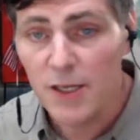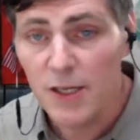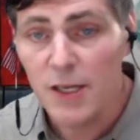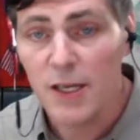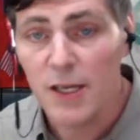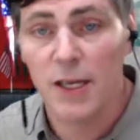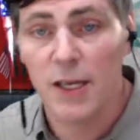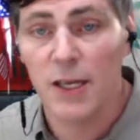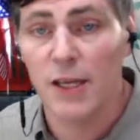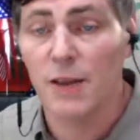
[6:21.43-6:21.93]

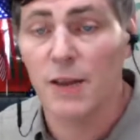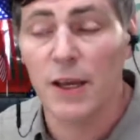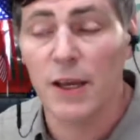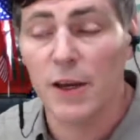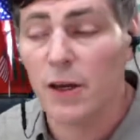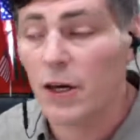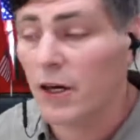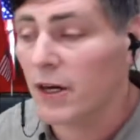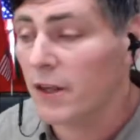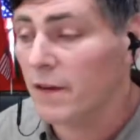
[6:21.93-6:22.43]
And they
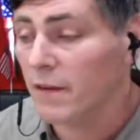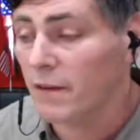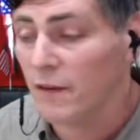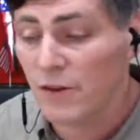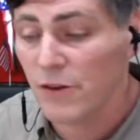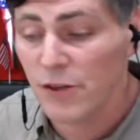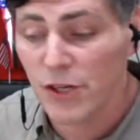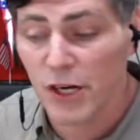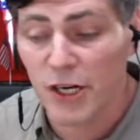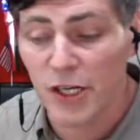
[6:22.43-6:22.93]
cost
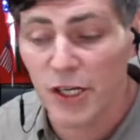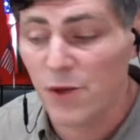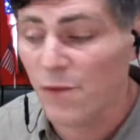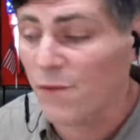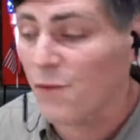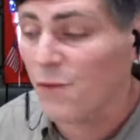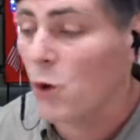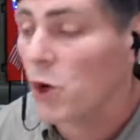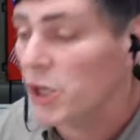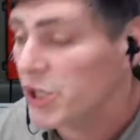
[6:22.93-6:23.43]
and charge a
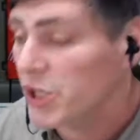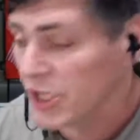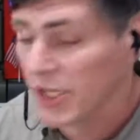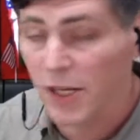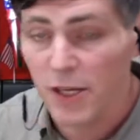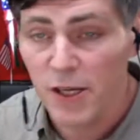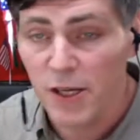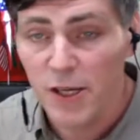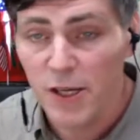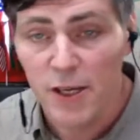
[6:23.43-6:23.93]
fortune
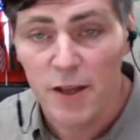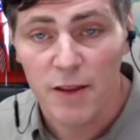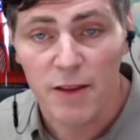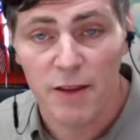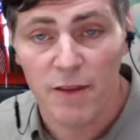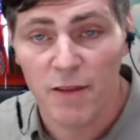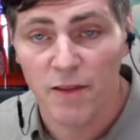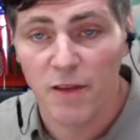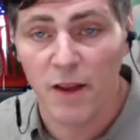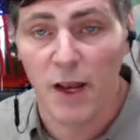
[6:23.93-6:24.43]

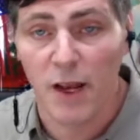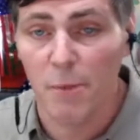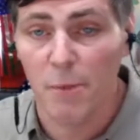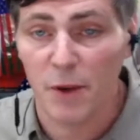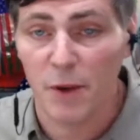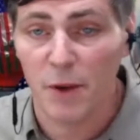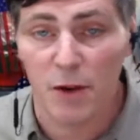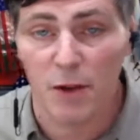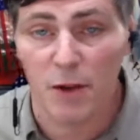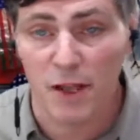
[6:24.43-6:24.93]
to set
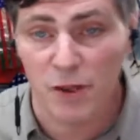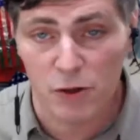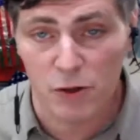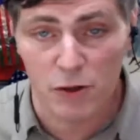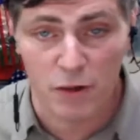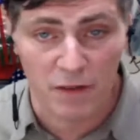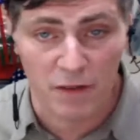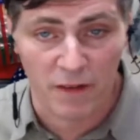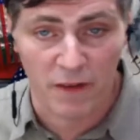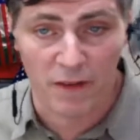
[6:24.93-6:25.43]
up an
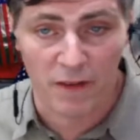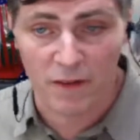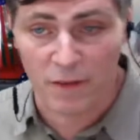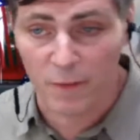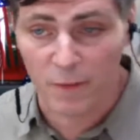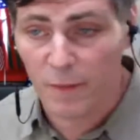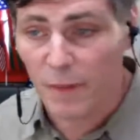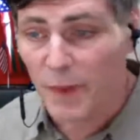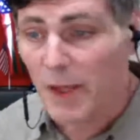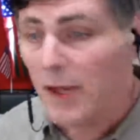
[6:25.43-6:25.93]
electrical
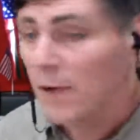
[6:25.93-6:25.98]
system.